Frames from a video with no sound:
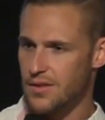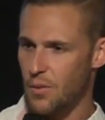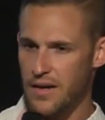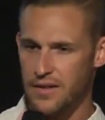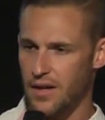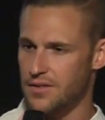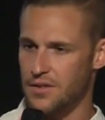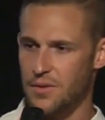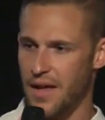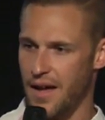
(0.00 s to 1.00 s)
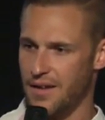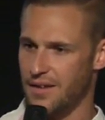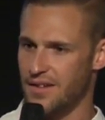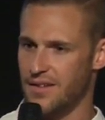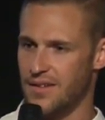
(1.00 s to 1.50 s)
Why did God do that?
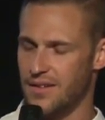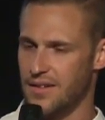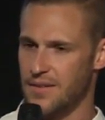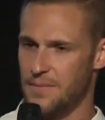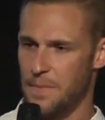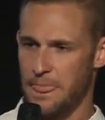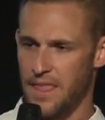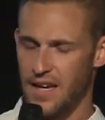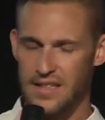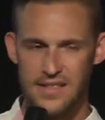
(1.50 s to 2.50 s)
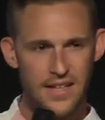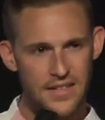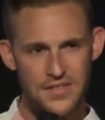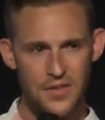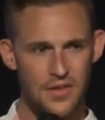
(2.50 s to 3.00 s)
He did
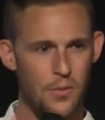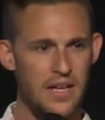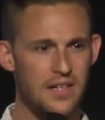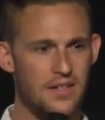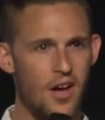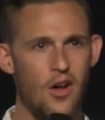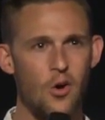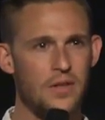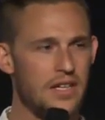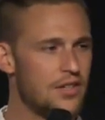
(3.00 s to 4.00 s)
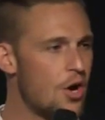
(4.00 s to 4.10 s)
it so that we could not only